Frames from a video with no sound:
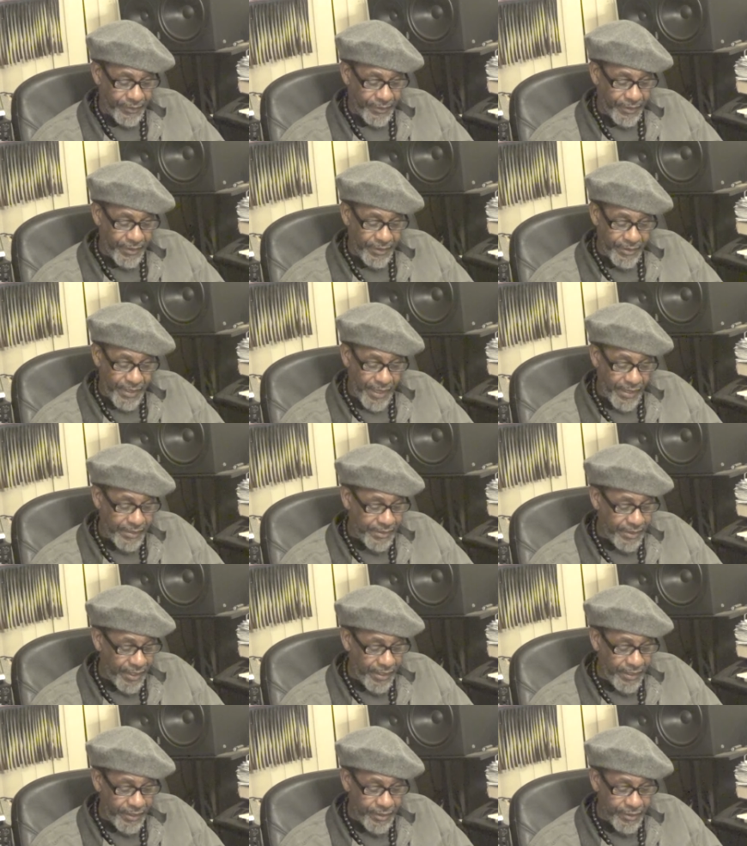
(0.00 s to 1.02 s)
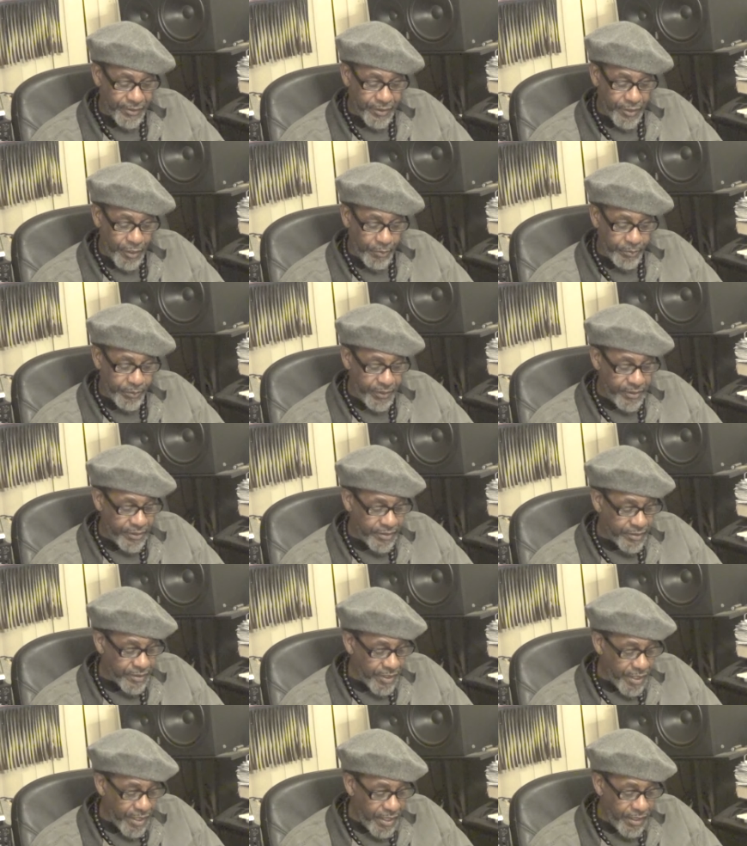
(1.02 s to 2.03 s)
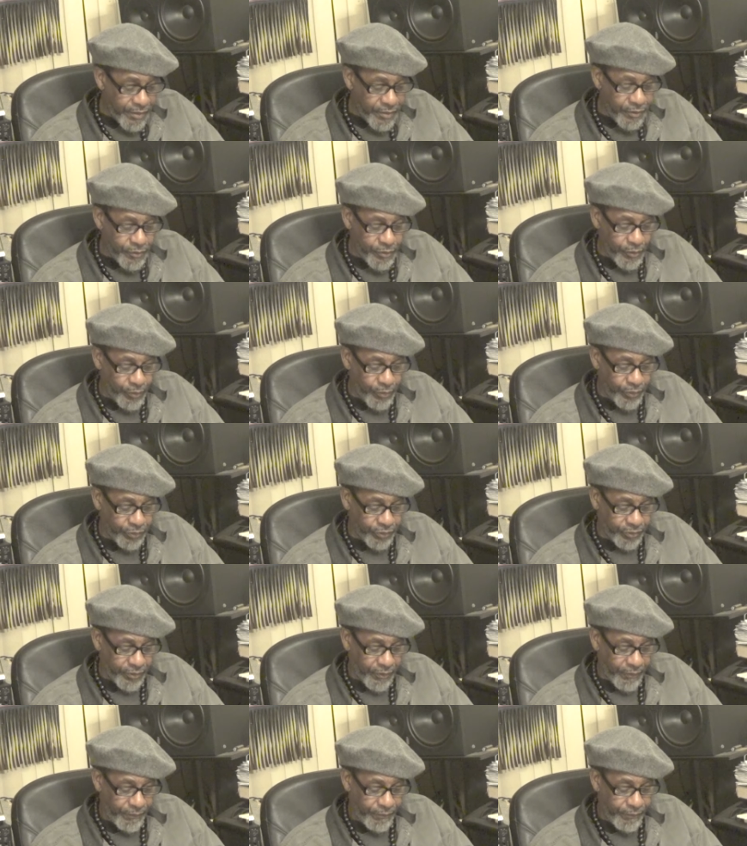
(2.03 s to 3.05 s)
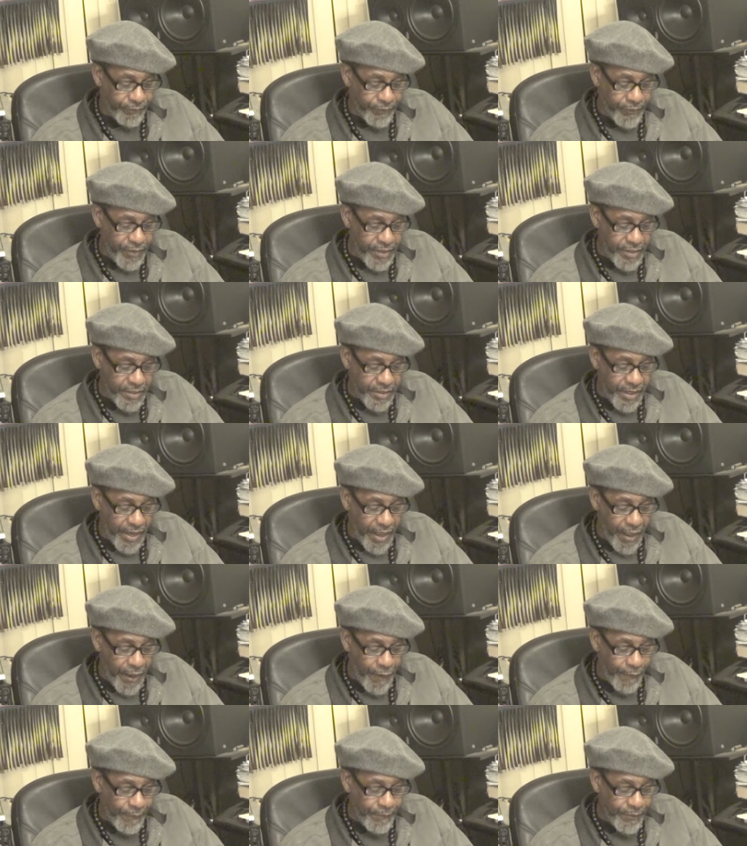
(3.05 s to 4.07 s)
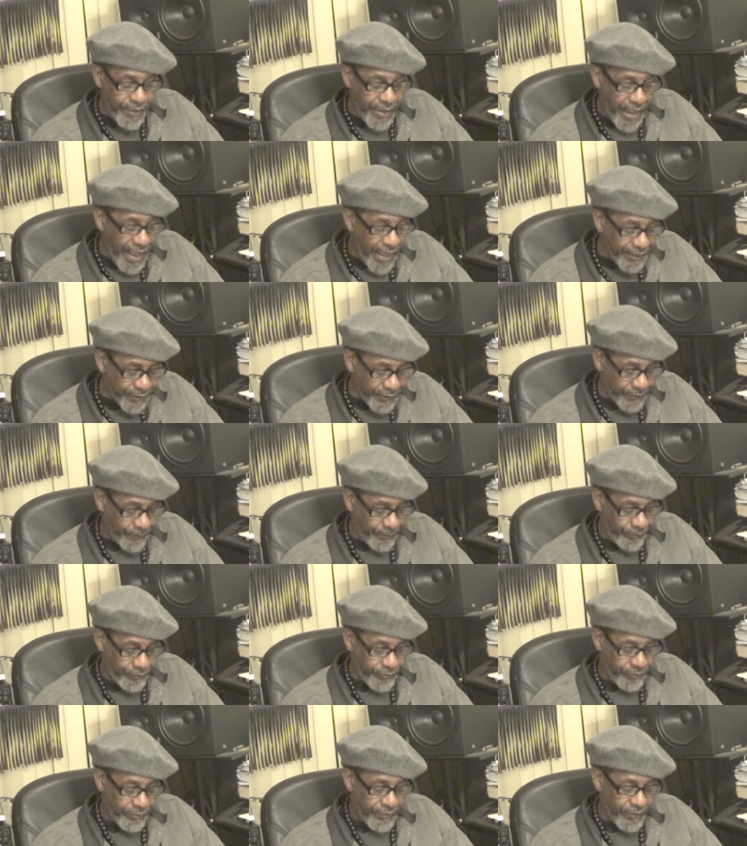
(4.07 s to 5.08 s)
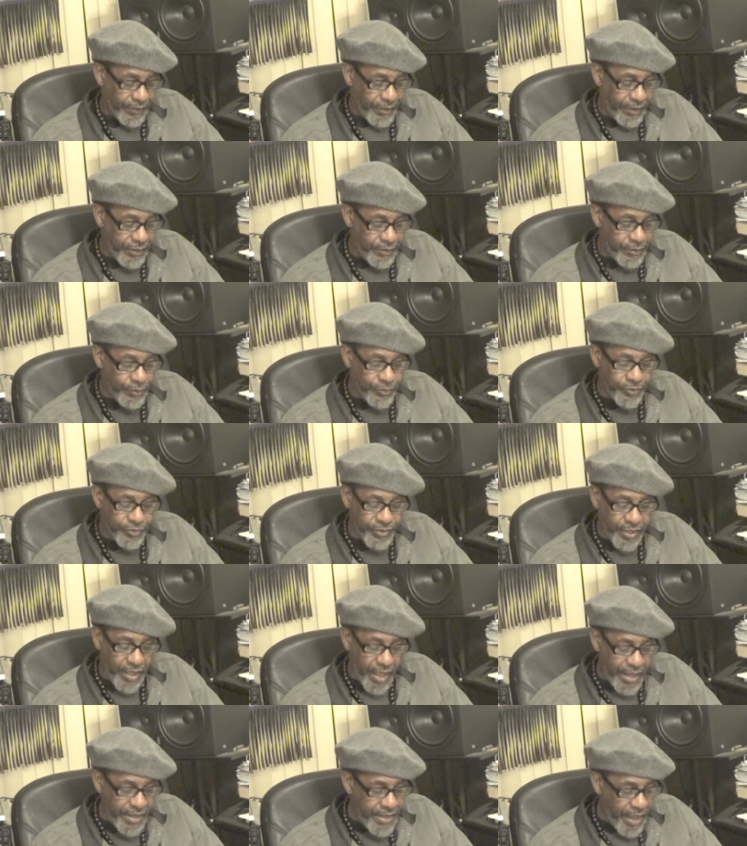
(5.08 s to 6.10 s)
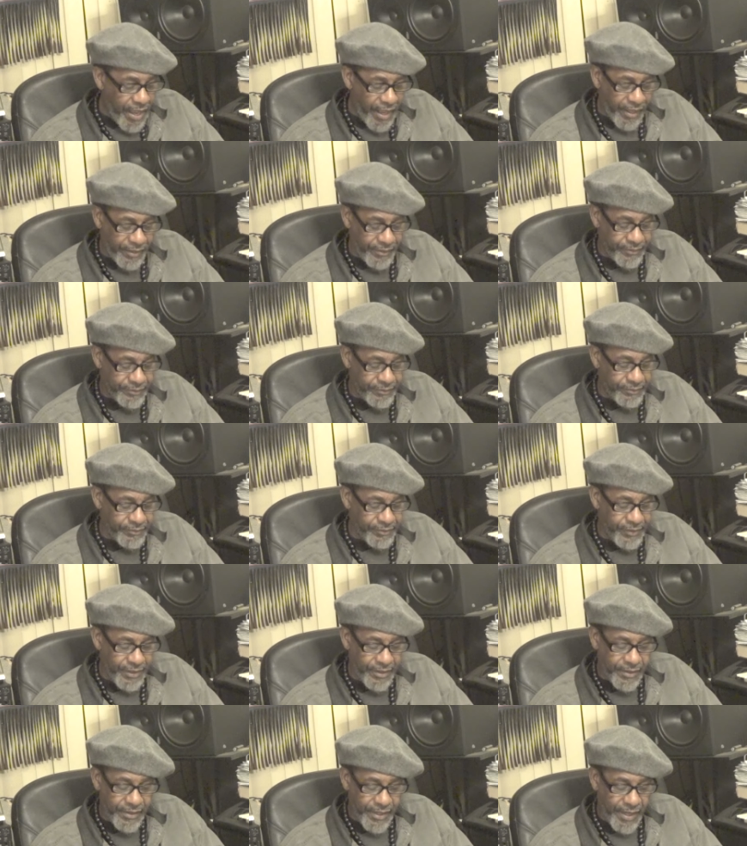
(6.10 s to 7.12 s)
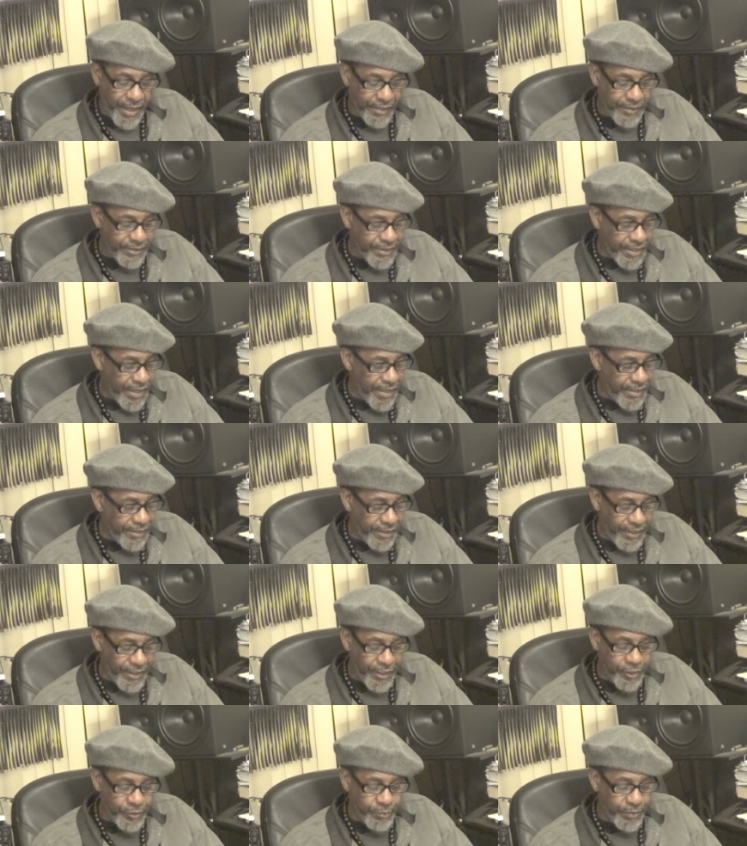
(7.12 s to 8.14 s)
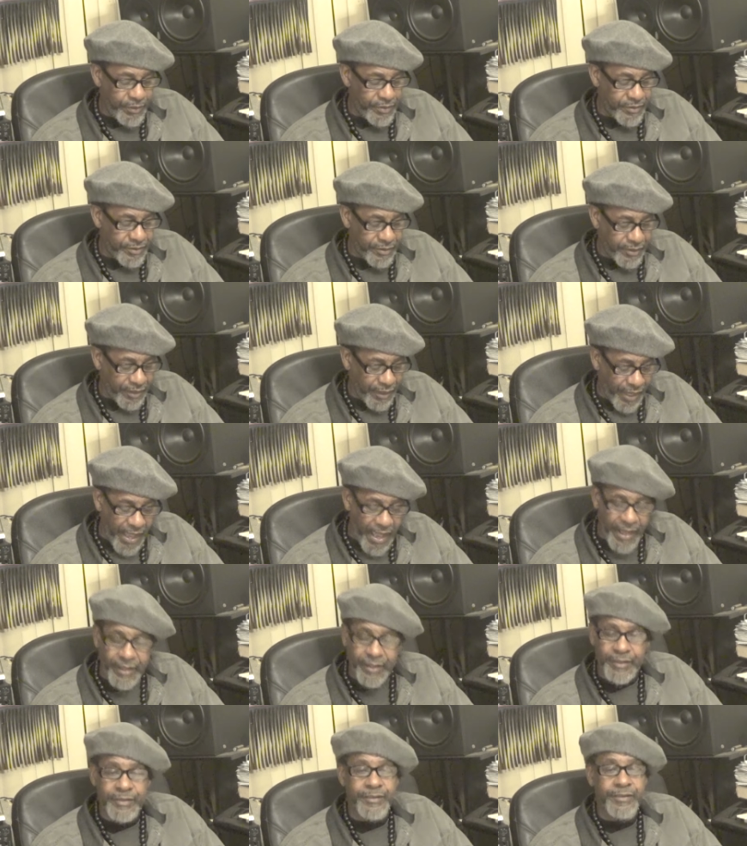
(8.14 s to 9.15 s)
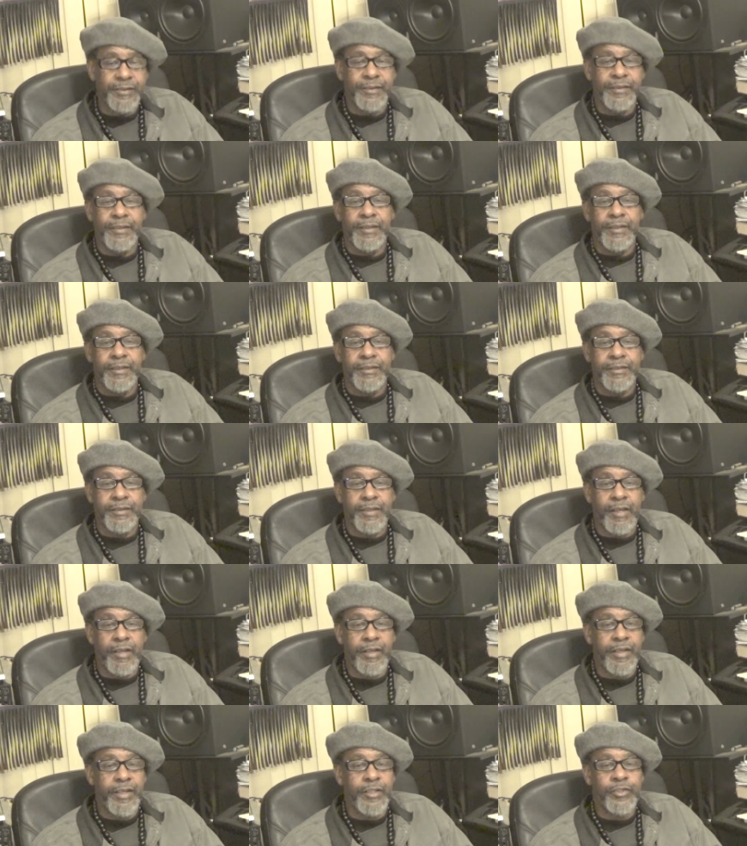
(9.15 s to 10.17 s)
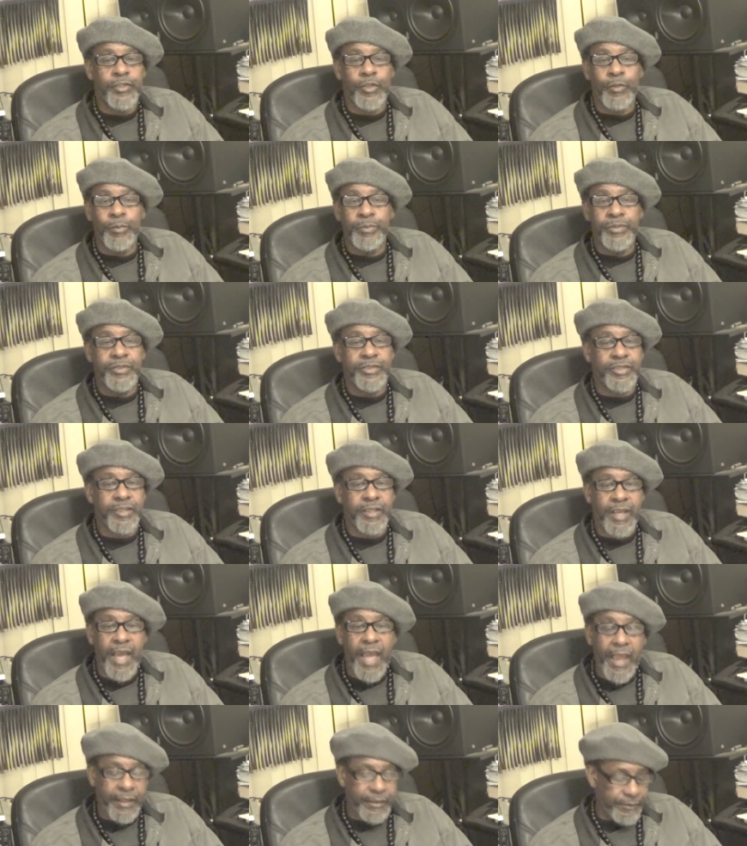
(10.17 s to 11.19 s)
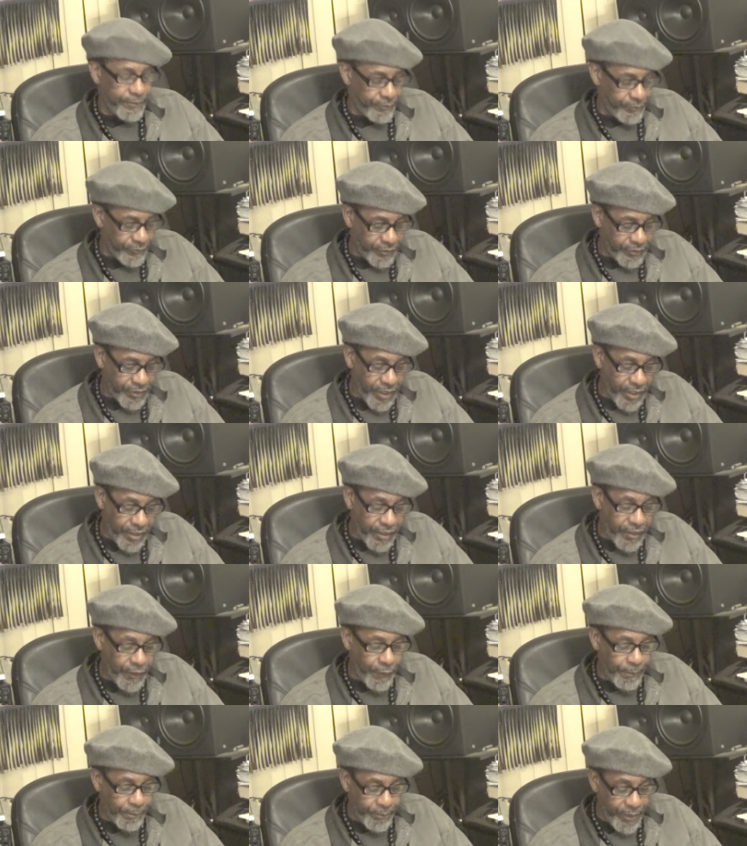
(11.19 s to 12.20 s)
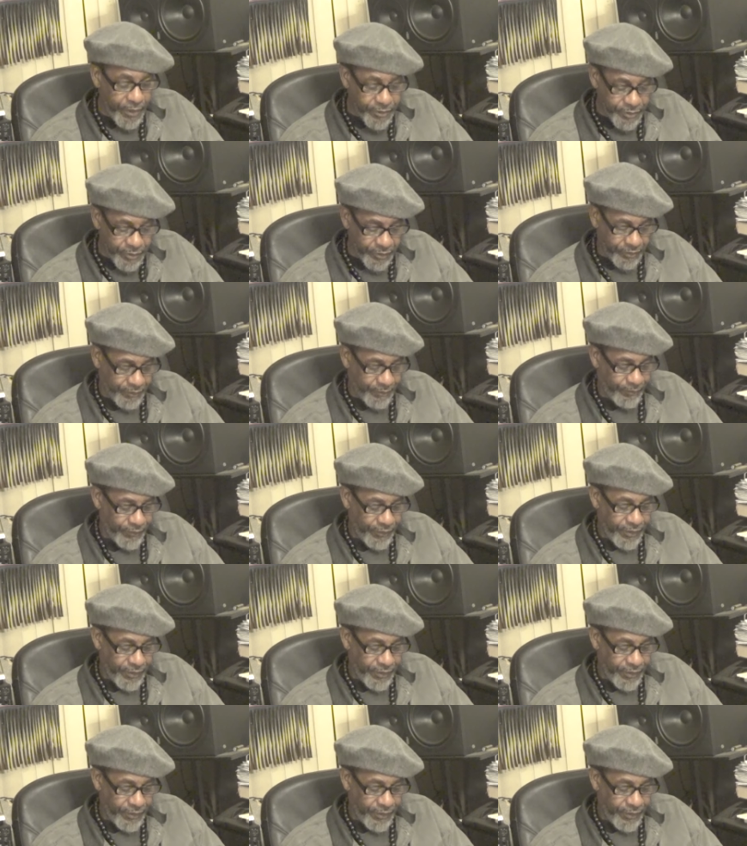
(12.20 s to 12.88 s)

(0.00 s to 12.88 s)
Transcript: In that day it shall be said to Jerusalem, Fear thou not, and to Zion, let not thine hands be slack. So our hands are going to be slack. Take care of business.